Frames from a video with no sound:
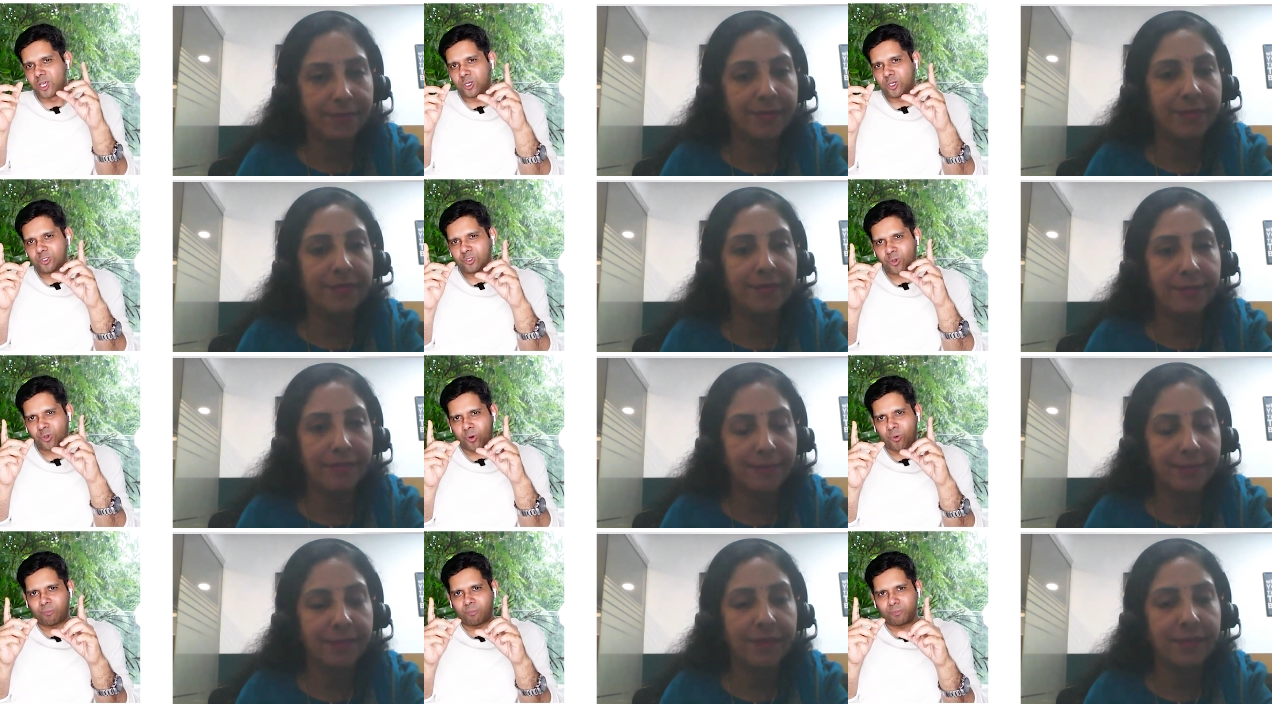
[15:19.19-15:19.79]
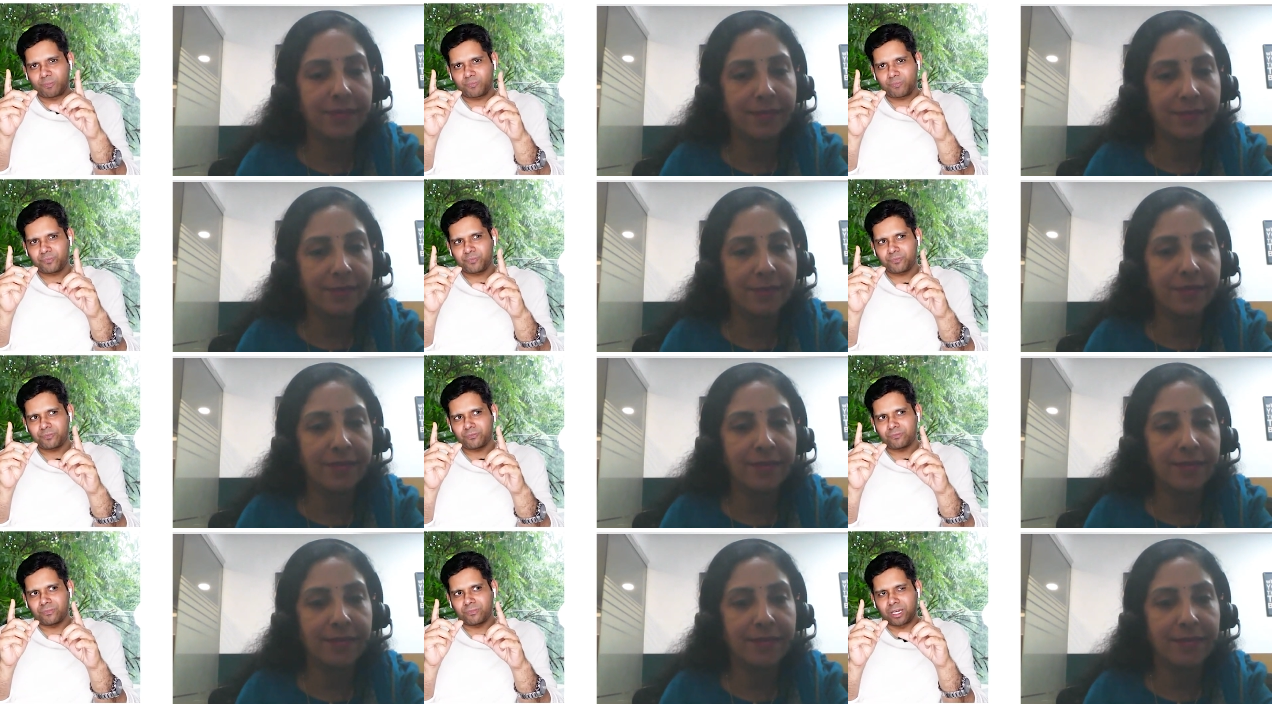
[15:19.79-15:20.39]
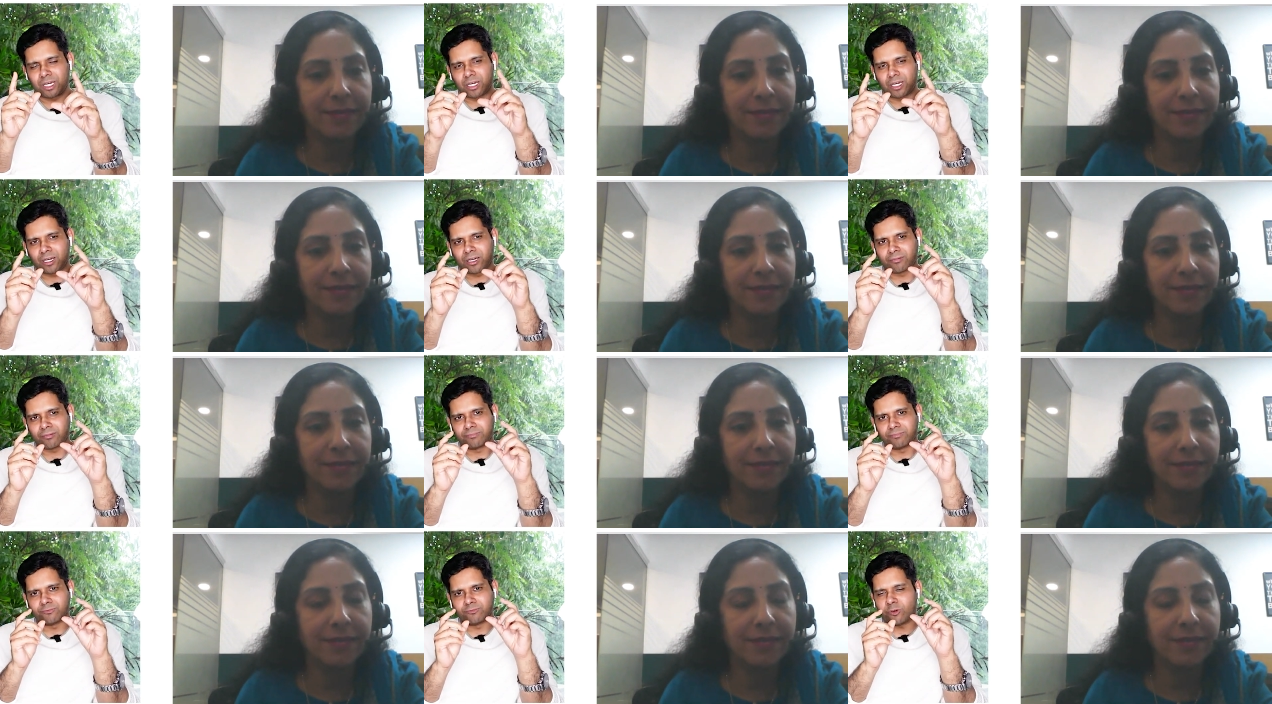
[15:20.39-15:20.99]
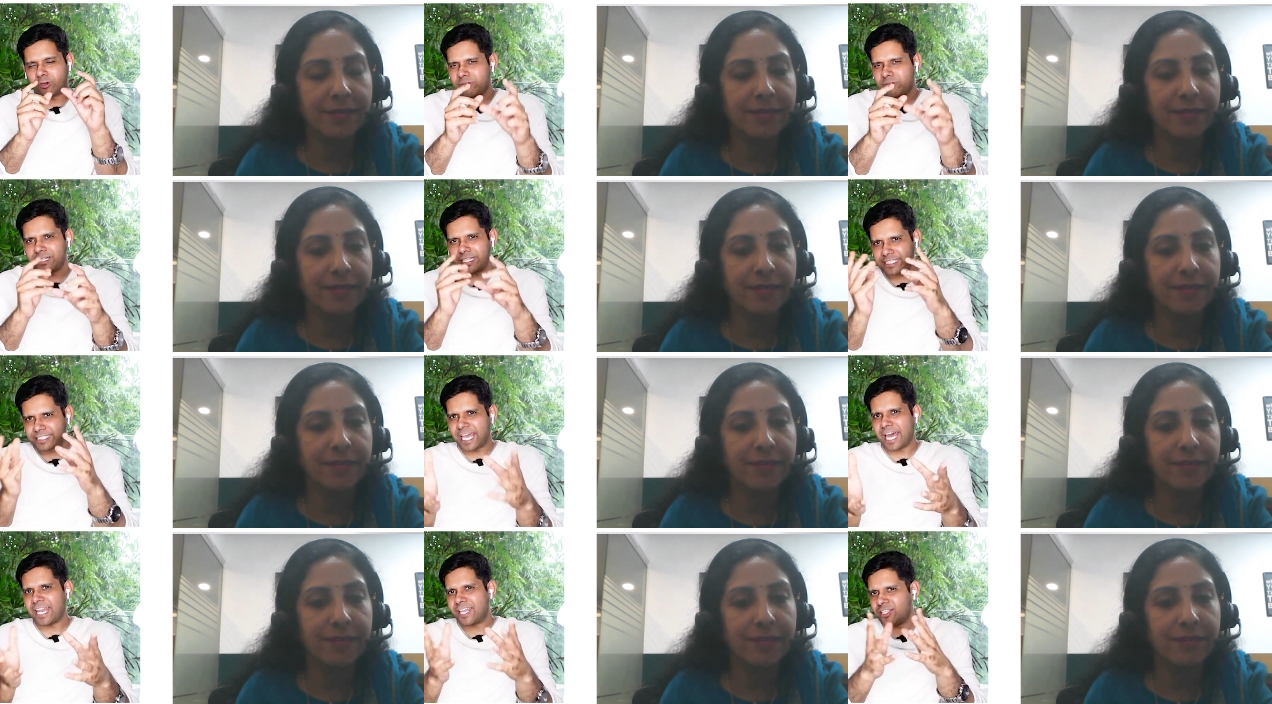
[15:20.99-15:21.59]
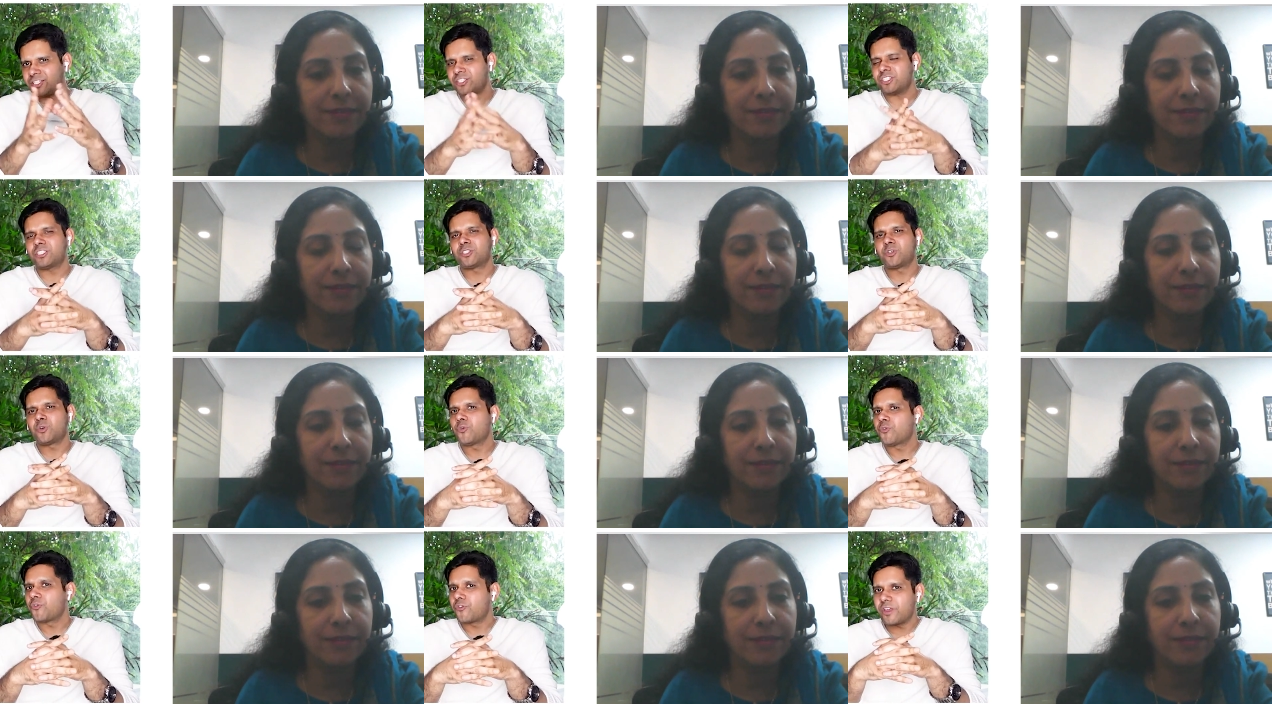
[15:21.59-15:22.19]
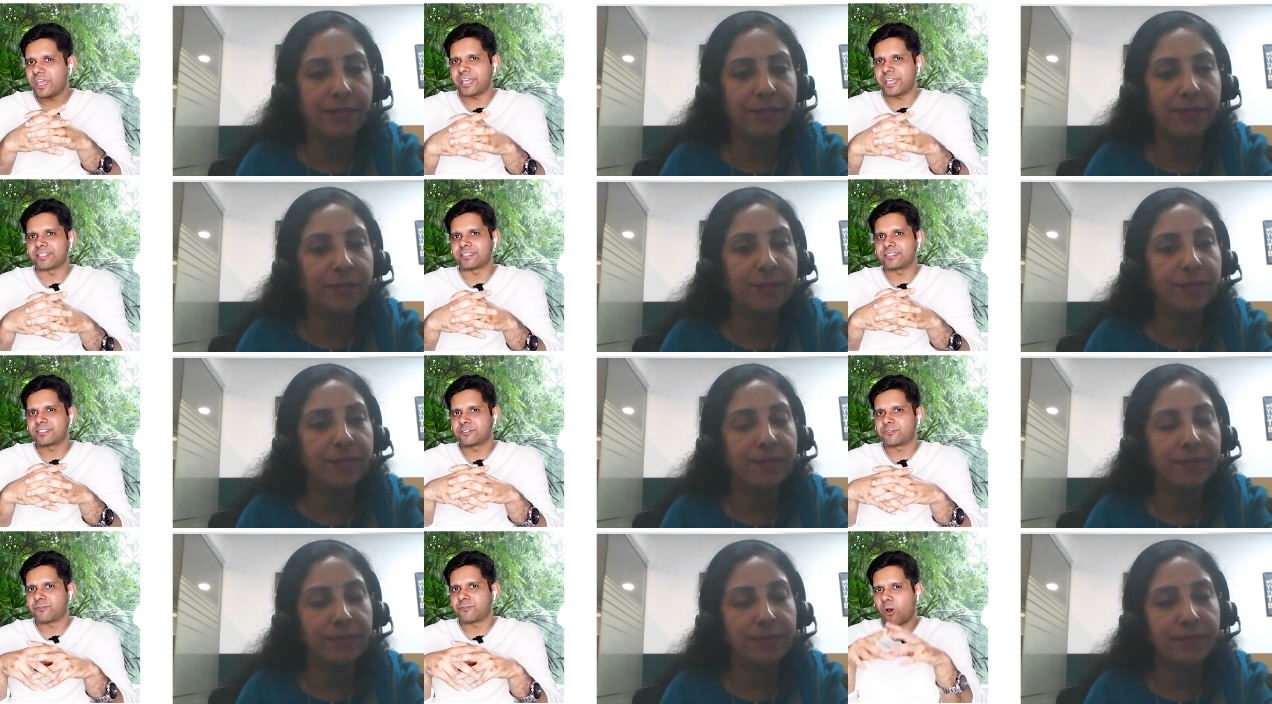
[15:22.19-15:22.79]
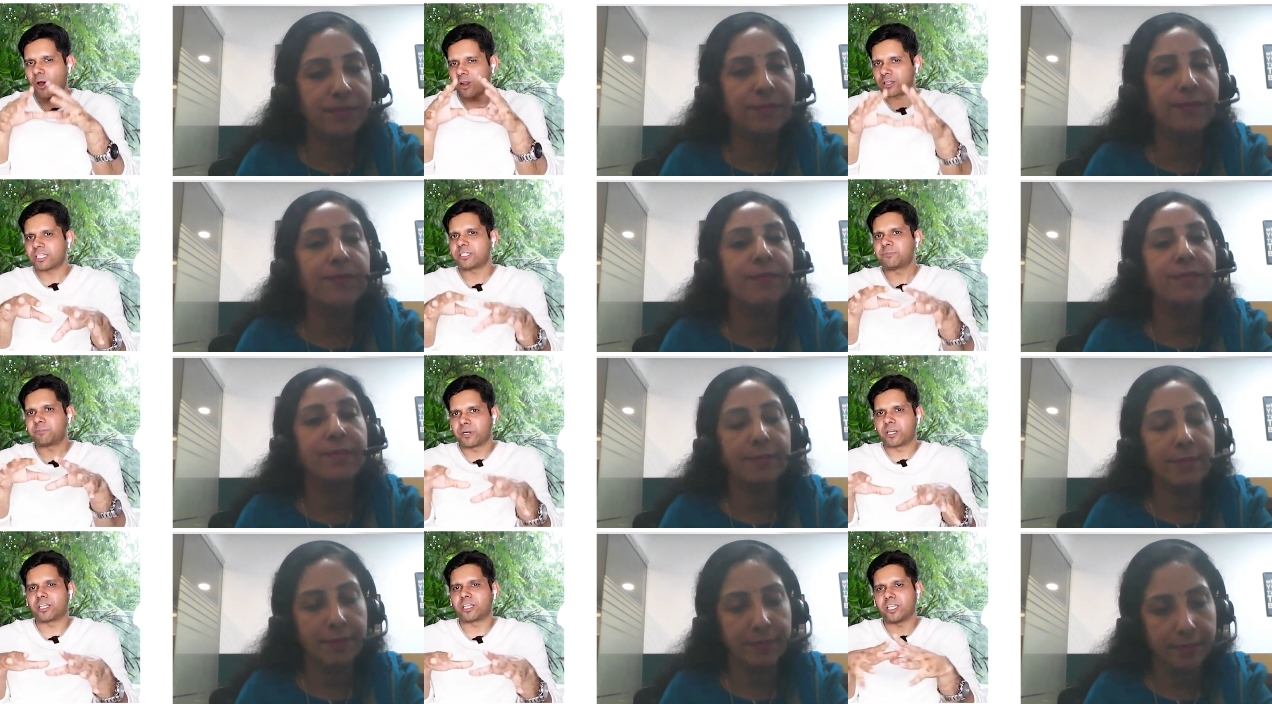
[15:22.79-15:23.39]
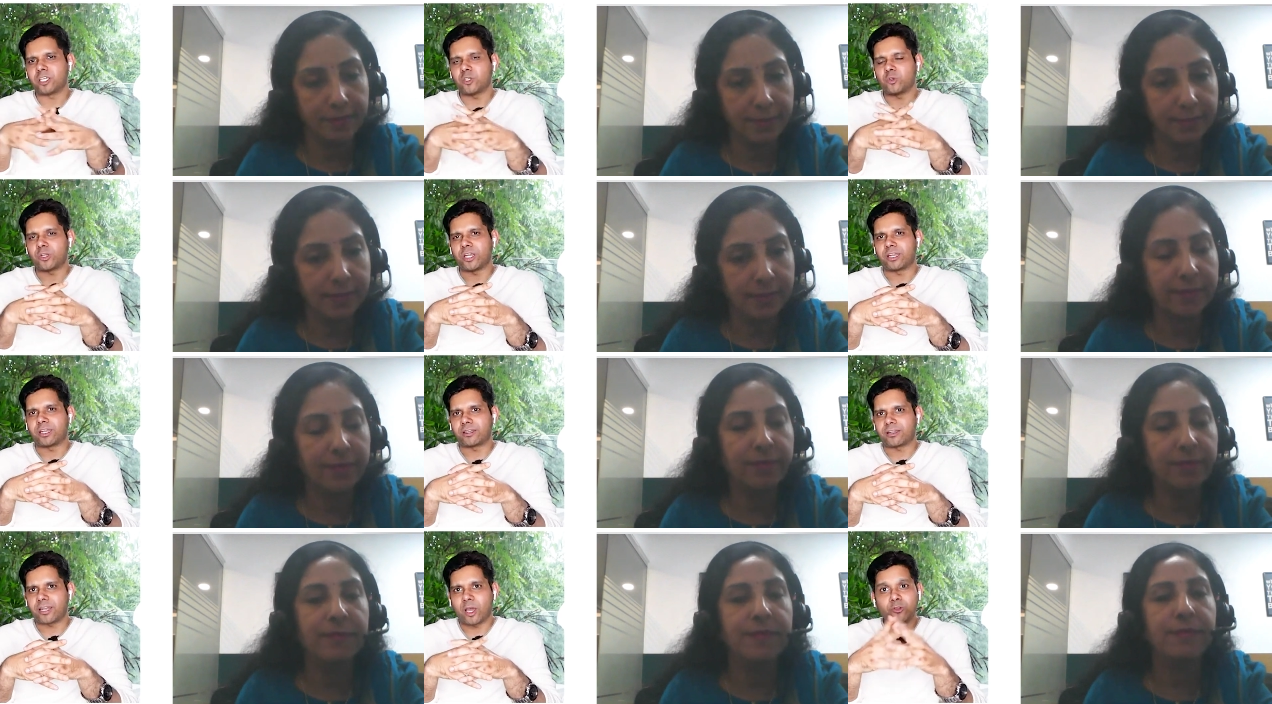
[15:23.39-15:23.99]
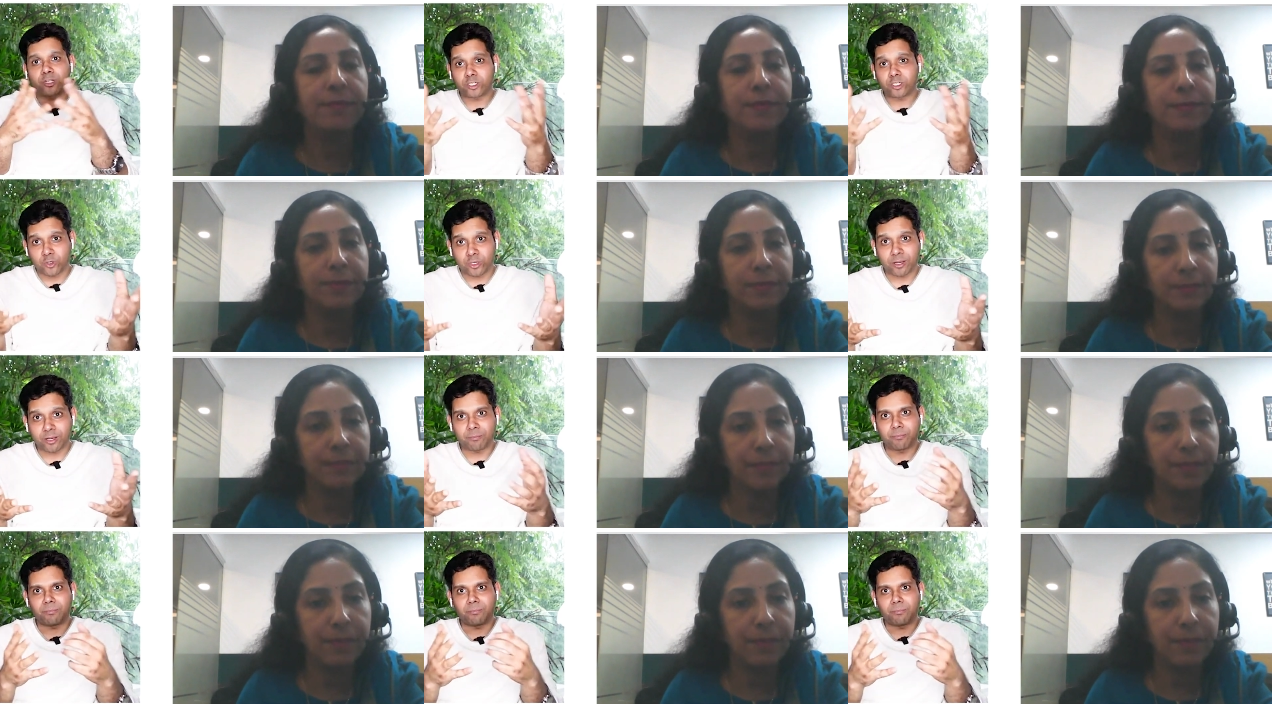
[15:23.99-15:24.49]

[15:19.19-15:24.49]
Speaker 1: so what were the challenges you faced for this particular unit? Now that you are a